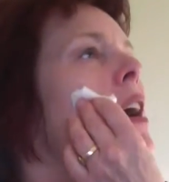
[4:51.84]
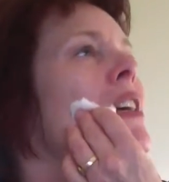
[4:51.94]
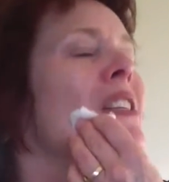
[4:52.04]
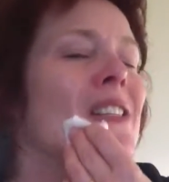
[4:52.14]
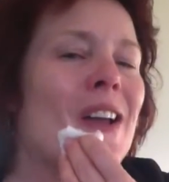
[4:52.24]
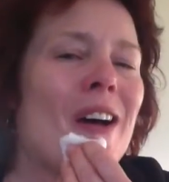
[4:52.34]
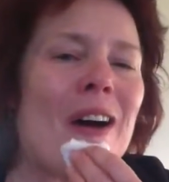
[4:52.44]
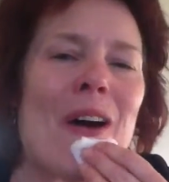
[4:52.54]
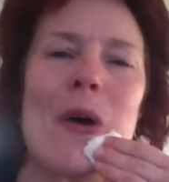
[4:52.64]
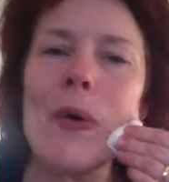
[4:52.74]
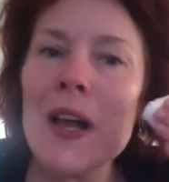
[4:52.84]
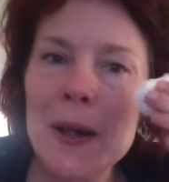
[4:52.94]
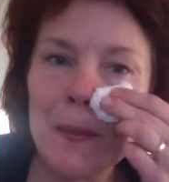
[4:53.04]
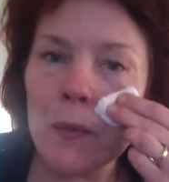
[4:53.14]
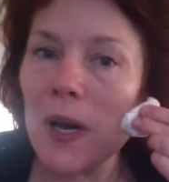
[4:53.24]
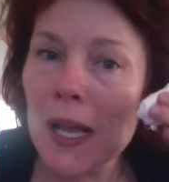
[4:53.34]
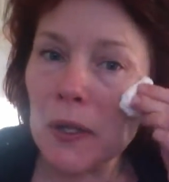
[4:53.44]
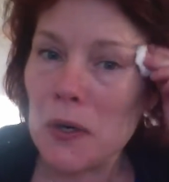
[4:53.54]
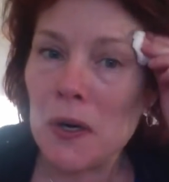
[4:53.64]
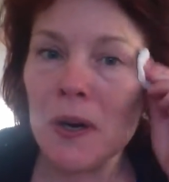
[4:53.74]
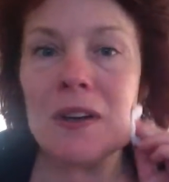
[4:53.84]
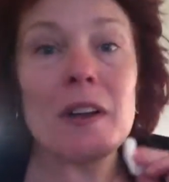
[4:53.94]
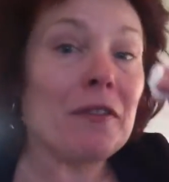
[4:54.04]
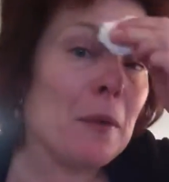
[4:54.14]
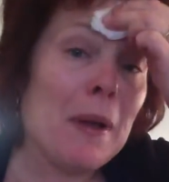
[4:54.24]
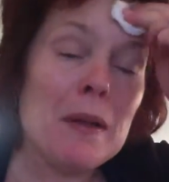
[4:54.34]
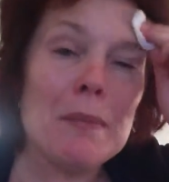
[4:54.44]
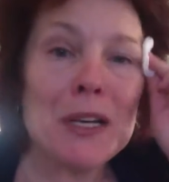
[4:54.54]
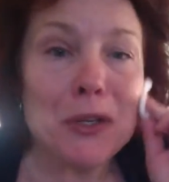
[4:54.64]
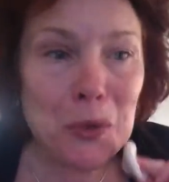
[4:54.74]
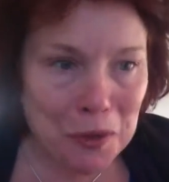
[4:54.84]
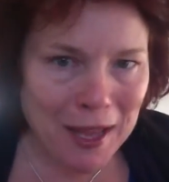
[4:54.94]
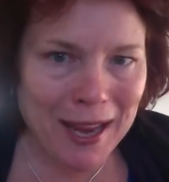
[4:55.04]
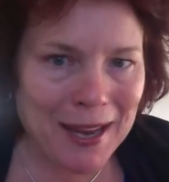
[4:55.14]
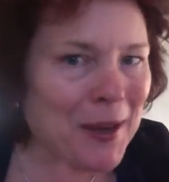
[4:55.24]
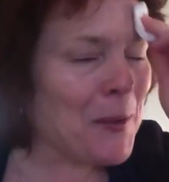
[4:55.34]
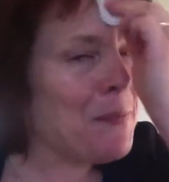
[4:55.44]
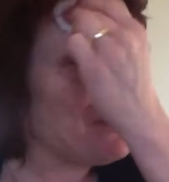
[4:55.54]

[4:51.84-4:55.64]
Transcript: So, what I learned from my toothache